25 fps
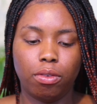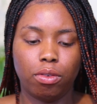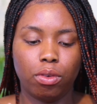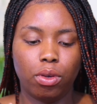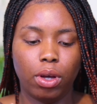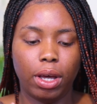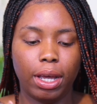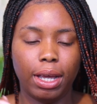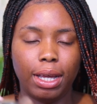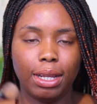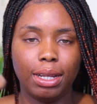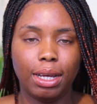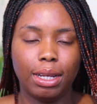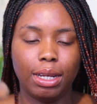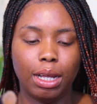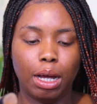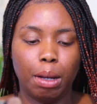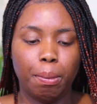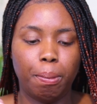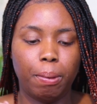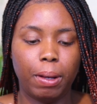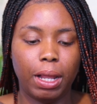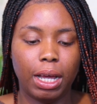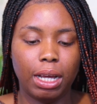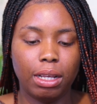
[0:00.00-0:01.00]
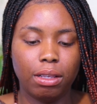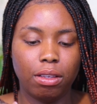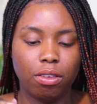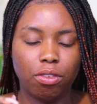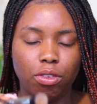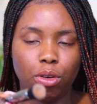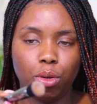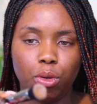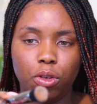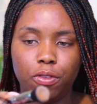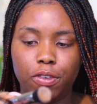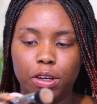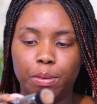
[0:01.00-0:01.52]
going to go ahead and apply
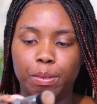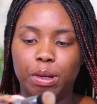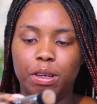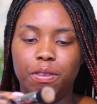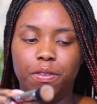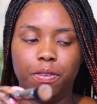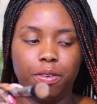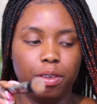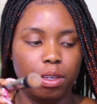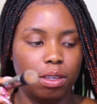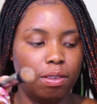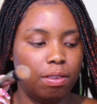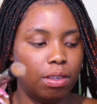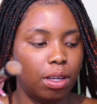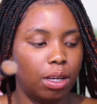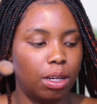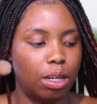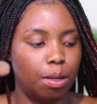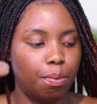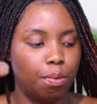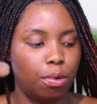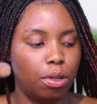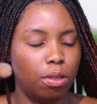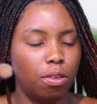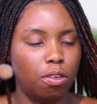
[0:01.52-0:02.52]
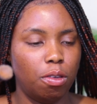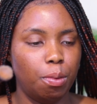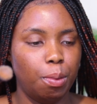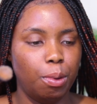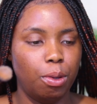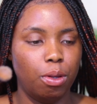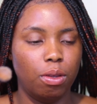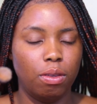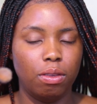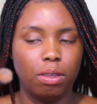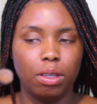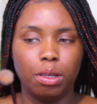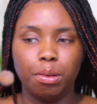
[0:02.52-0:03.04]
this all over my face, and I'm going to
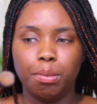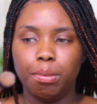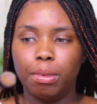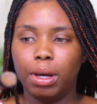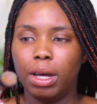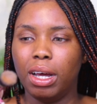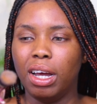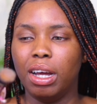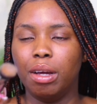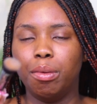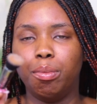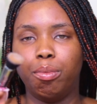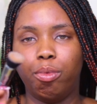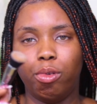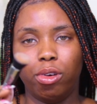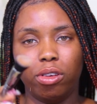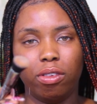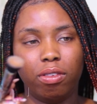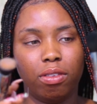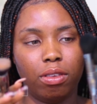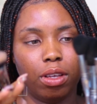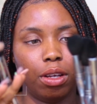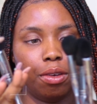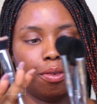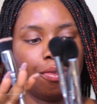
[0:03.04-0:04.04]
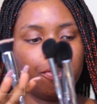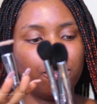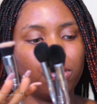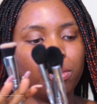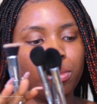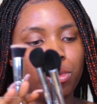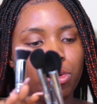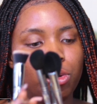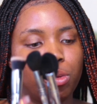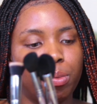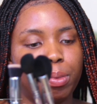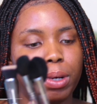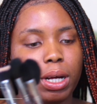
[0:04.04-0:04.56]
be using my brush set
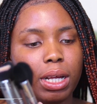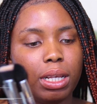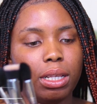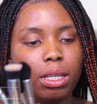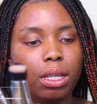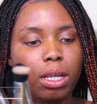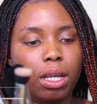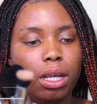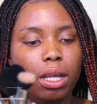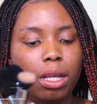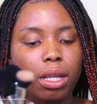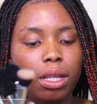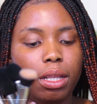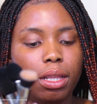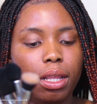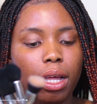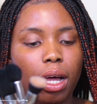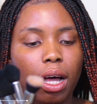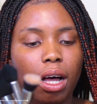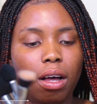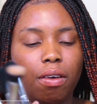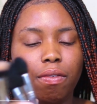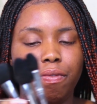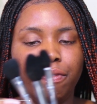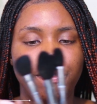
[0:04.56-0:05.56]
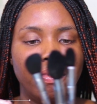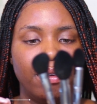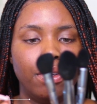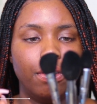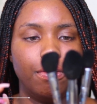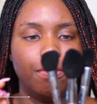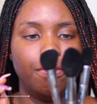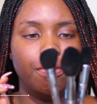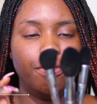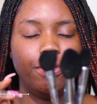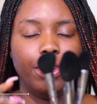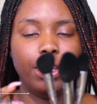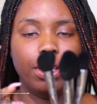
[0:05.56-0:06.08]
from Nuban. They
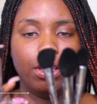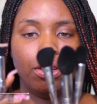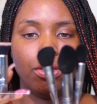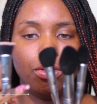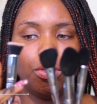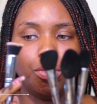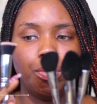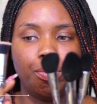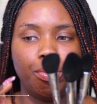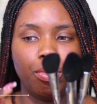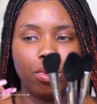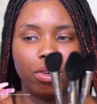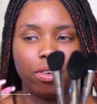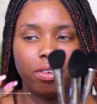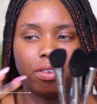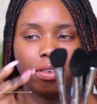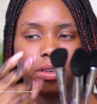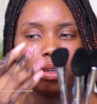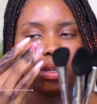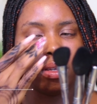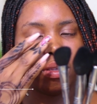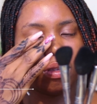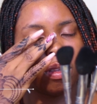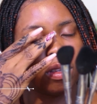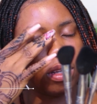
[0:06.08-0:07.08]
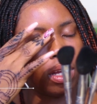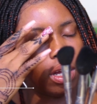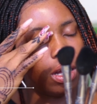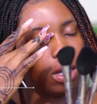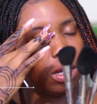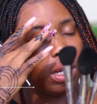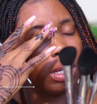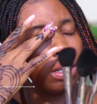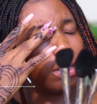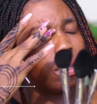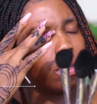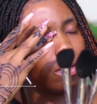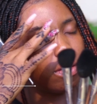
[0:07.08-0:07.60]
have really good brushes,
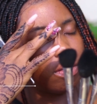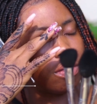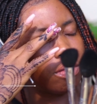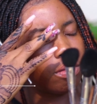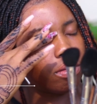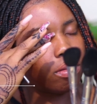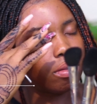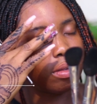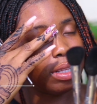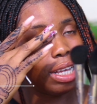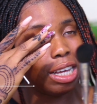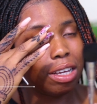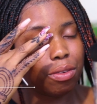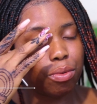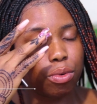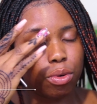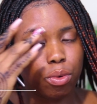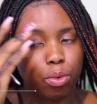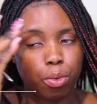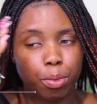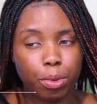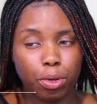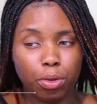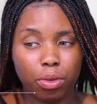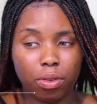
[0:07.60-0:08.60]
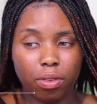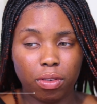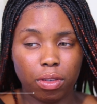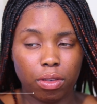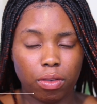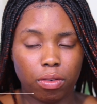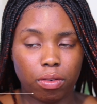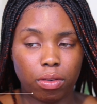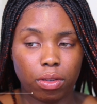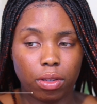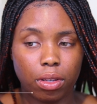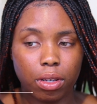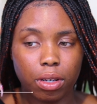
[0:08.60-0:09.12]
and that's what we'll be
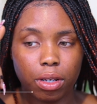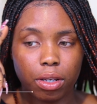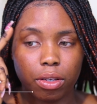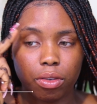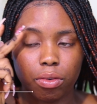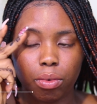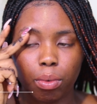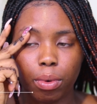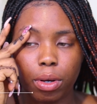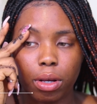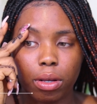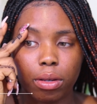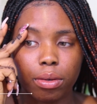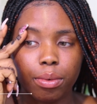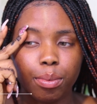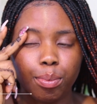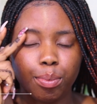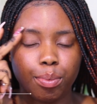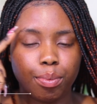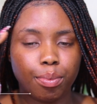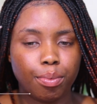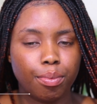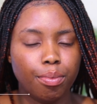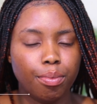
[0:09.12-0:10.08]
using today as well.